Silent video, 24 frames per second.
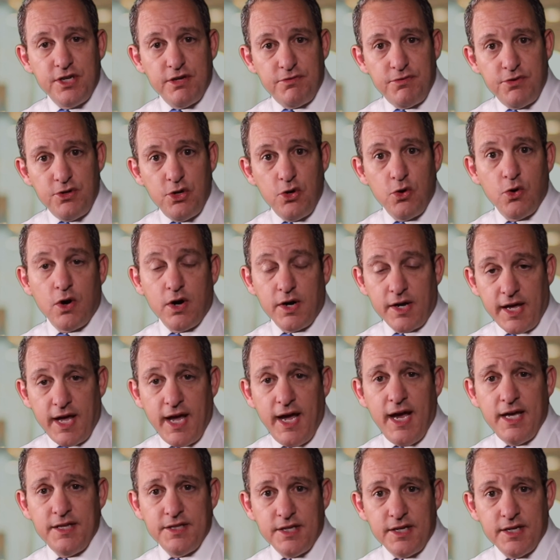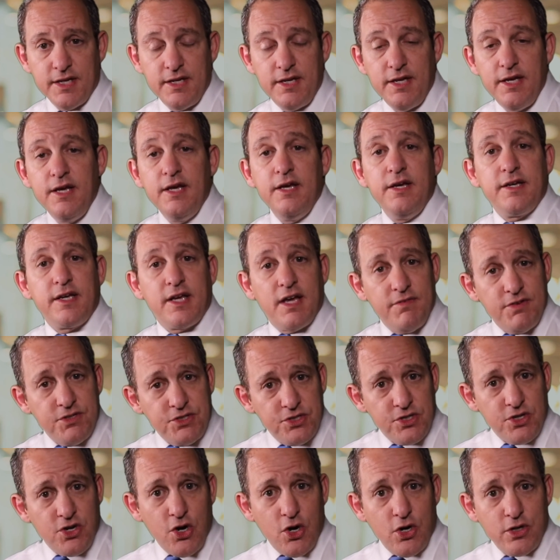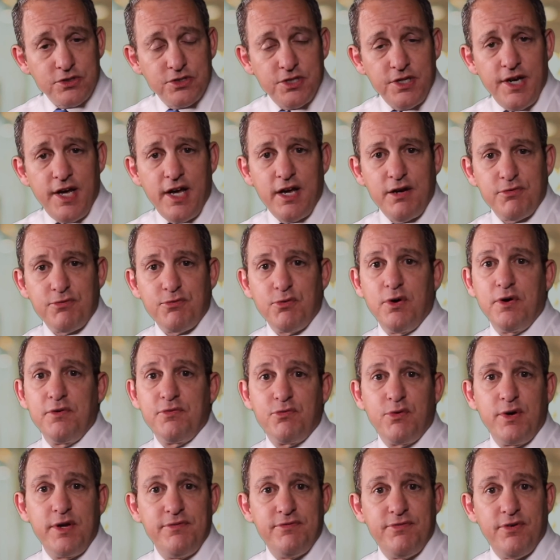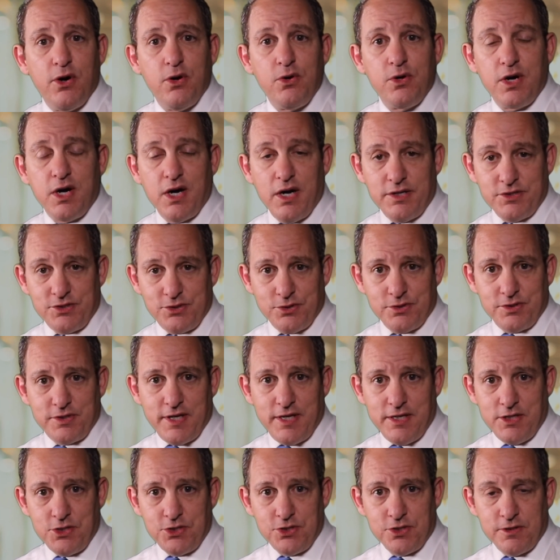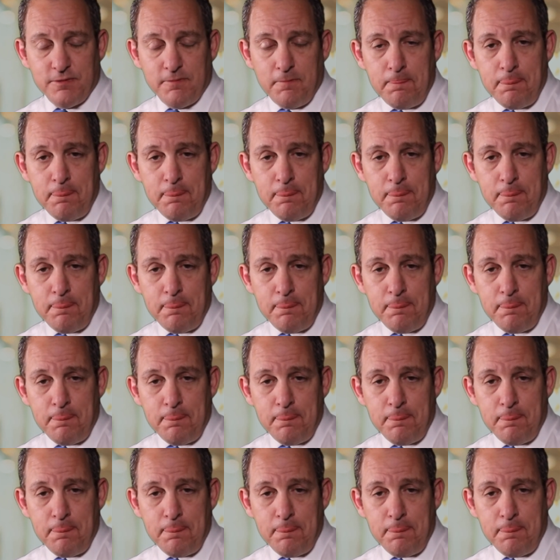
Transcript: if you are a candidate, give us a call today for a free phone consultation.